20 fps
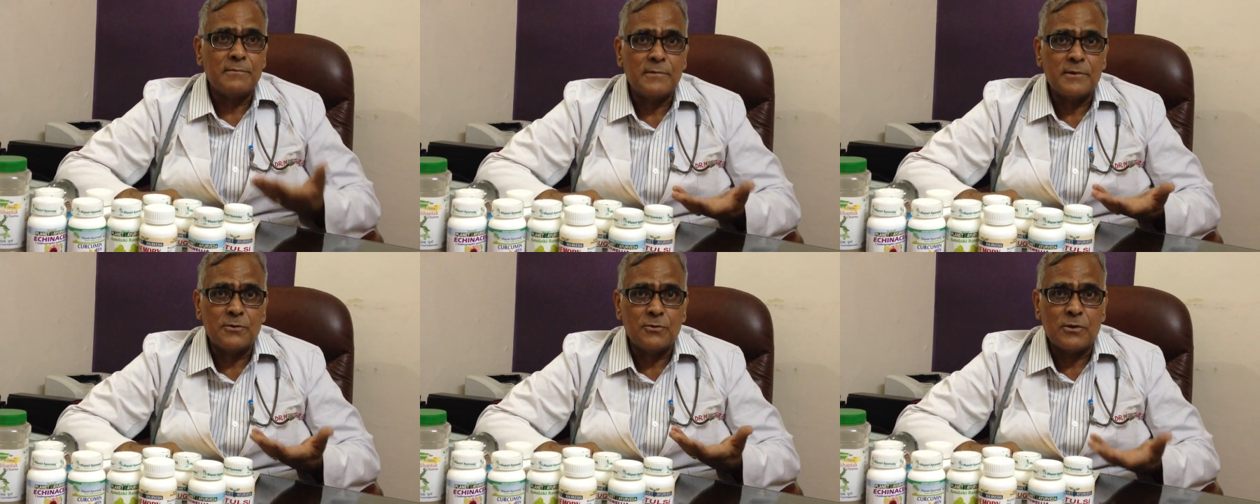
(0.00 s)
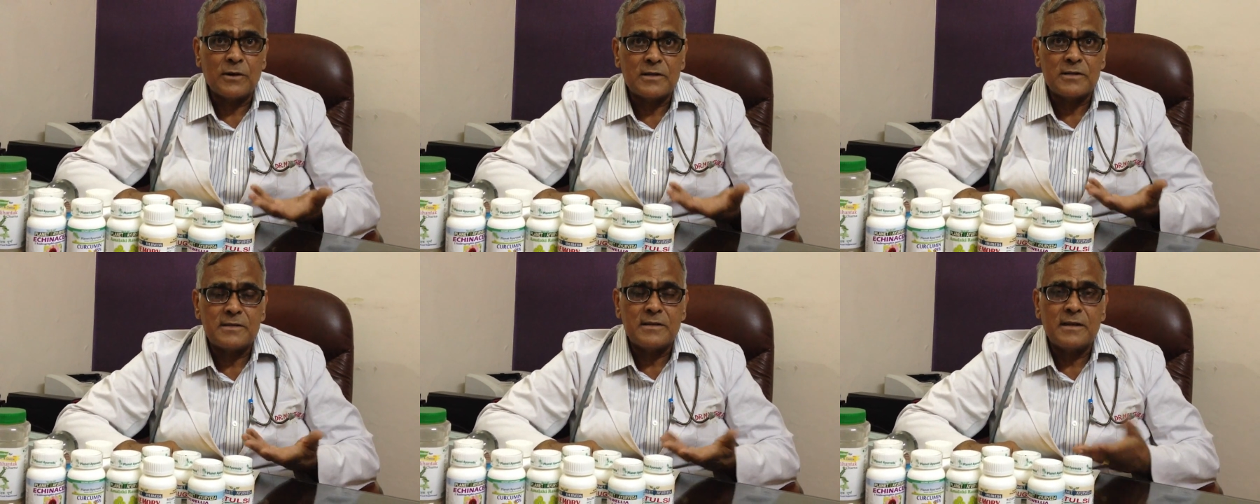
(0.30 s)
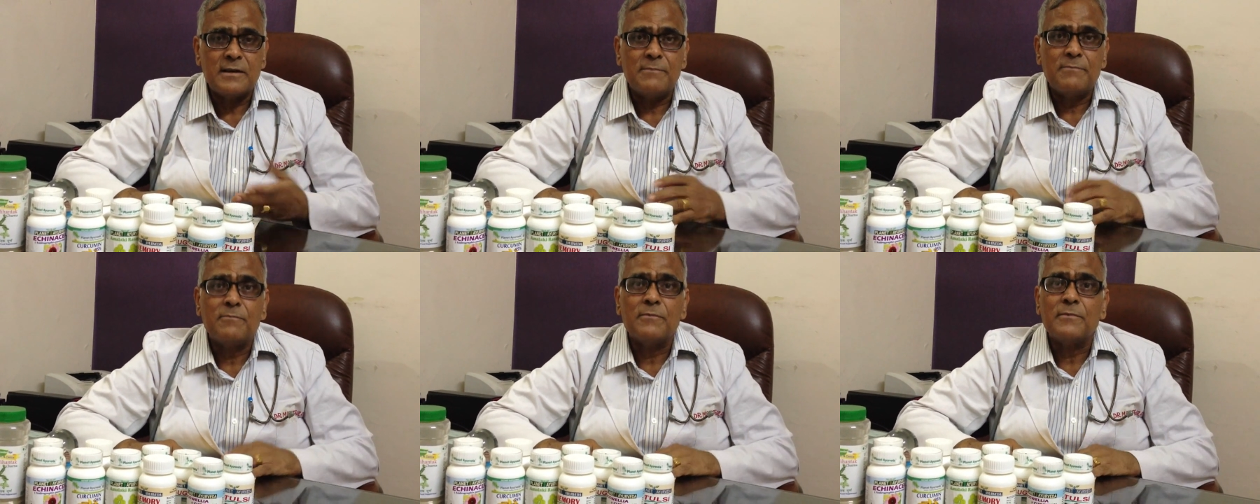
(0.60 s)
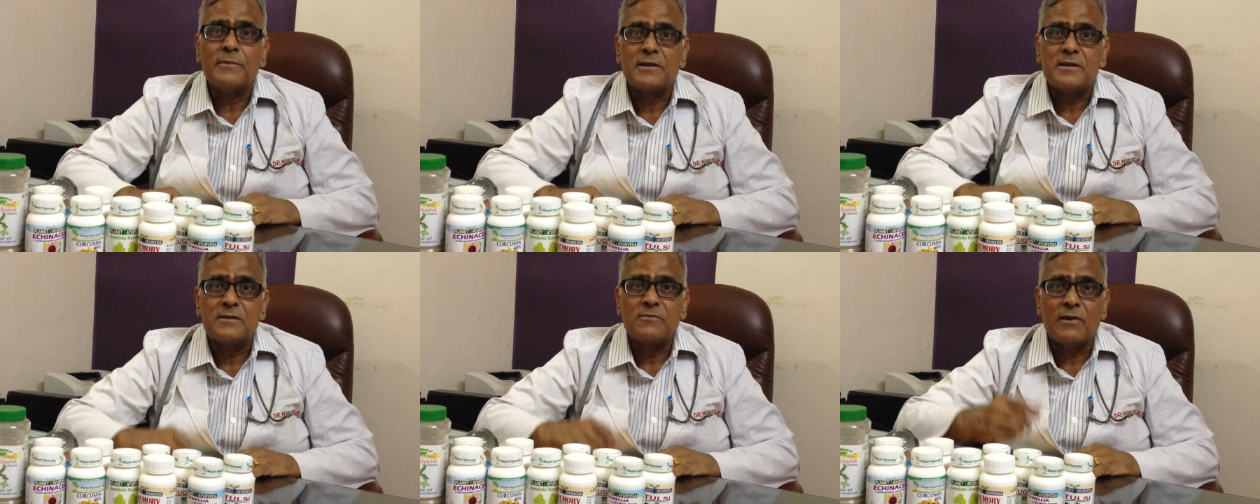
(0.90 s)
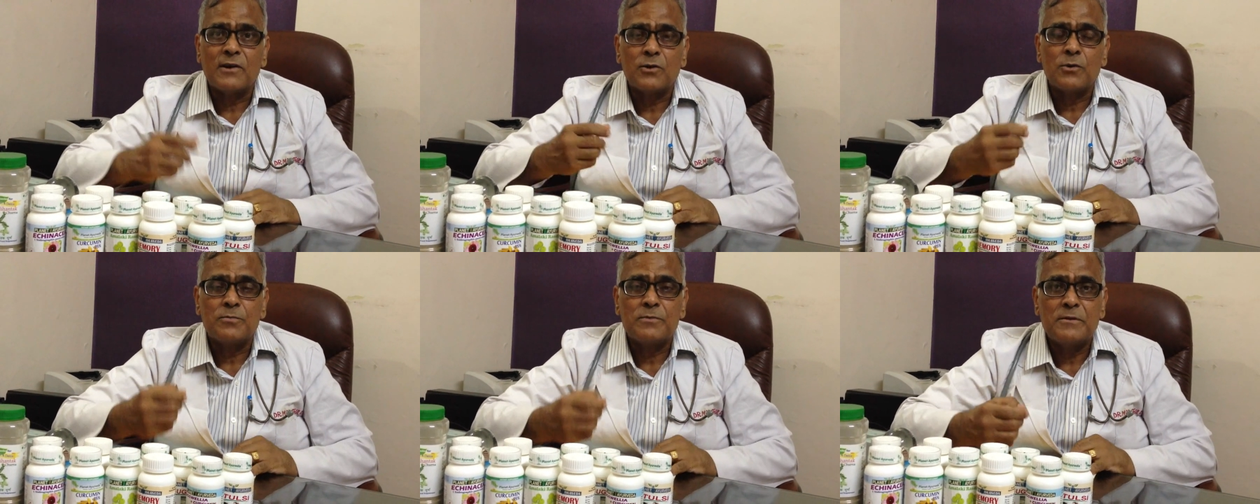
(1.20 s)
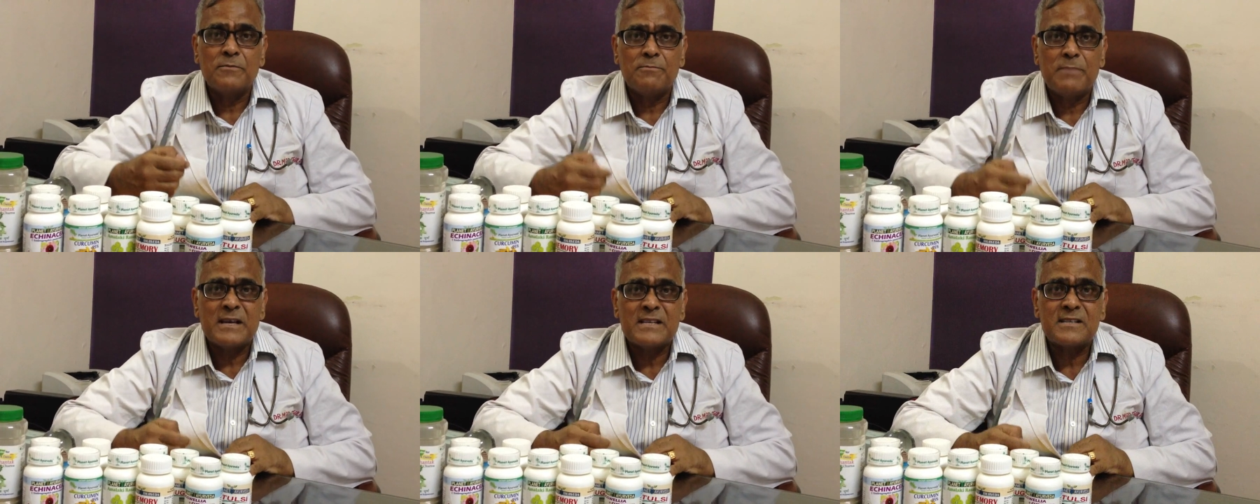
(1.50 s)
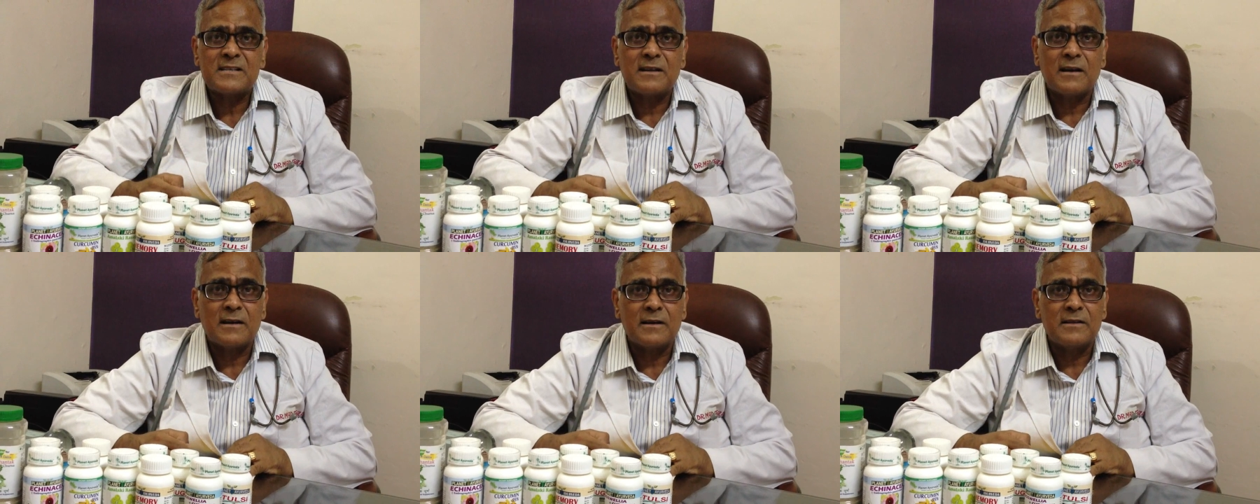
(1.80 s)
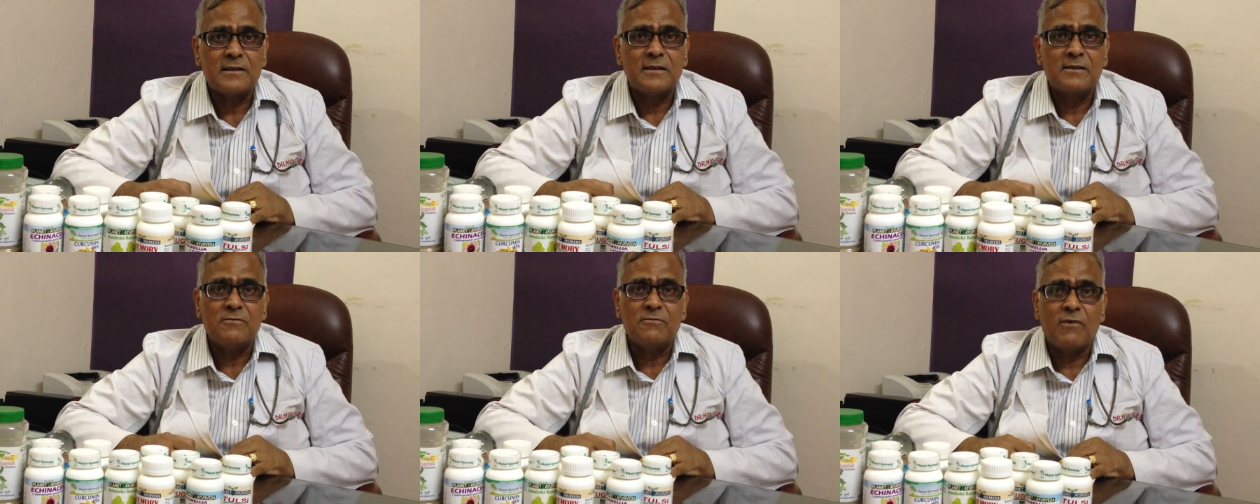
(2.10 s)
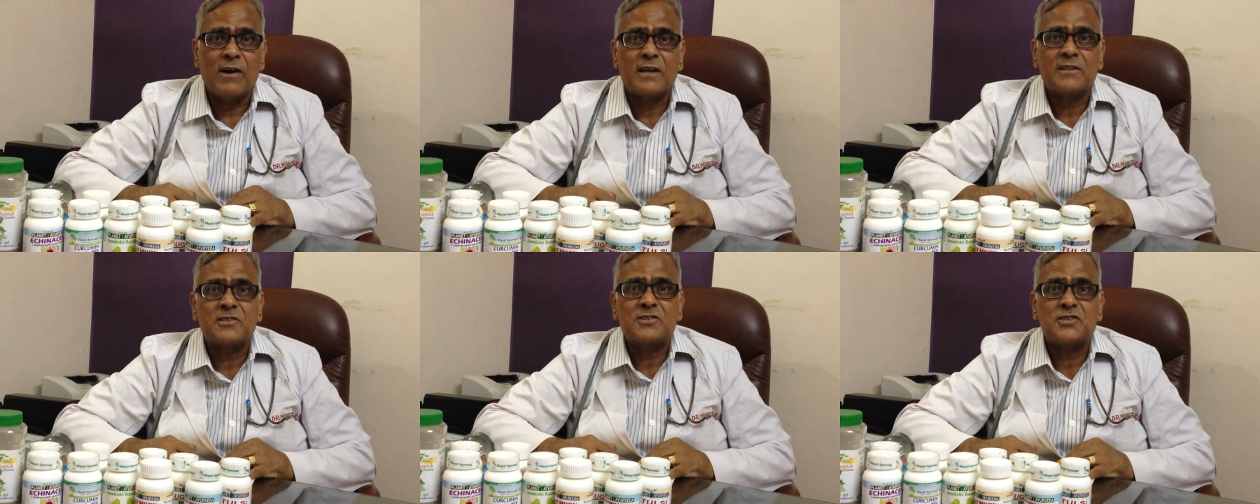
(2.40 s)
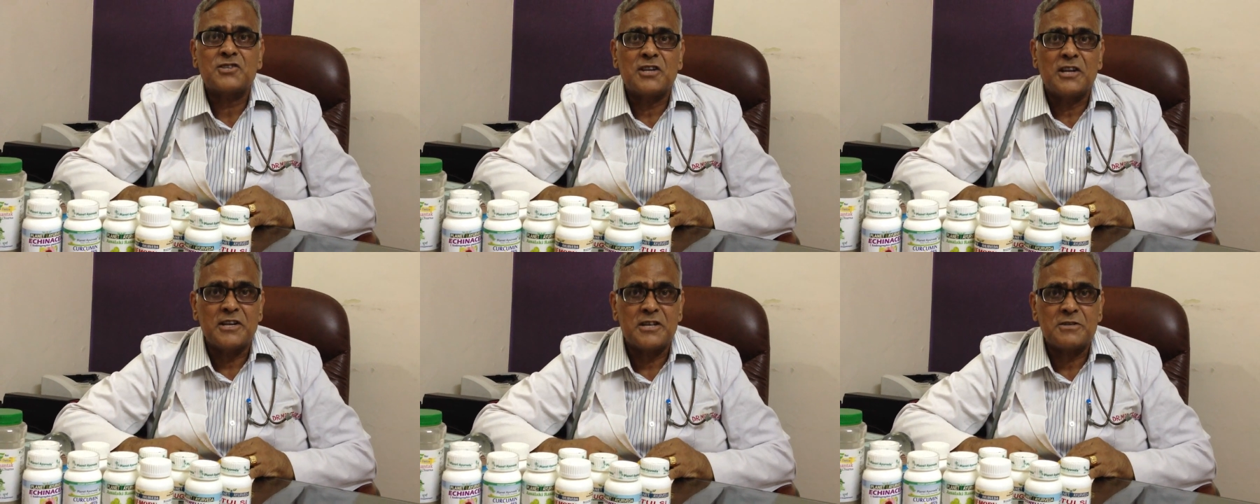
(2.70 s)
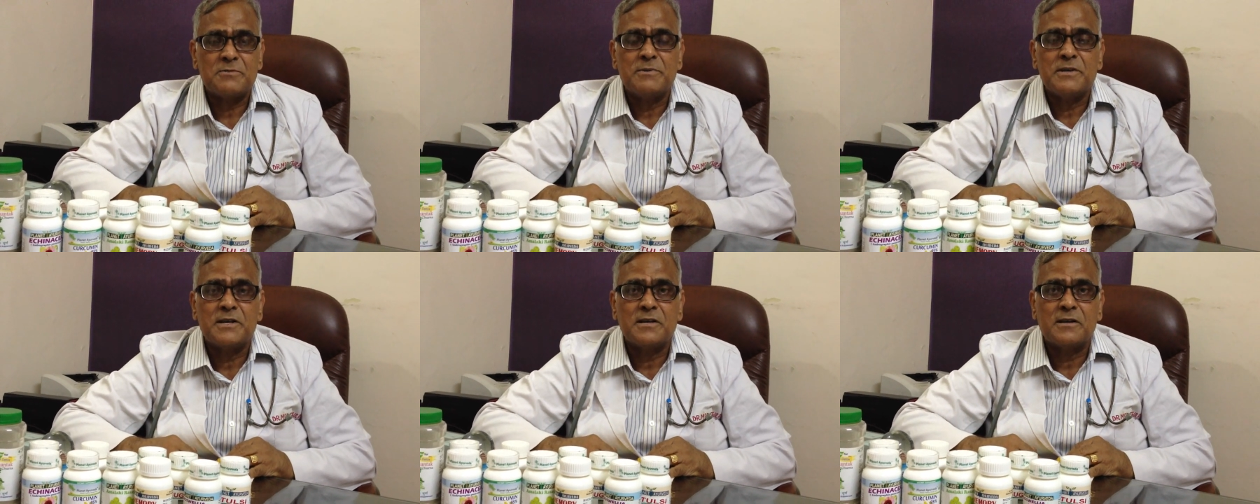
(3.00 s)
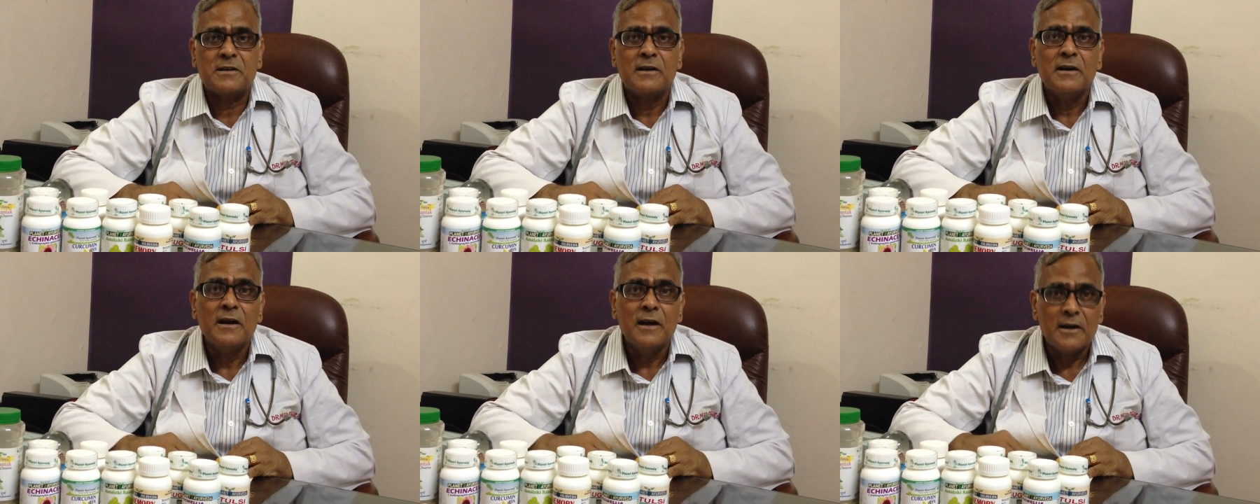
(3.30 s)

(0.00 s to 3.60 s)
you can say it is one of the best drug in the Vat Shleshmic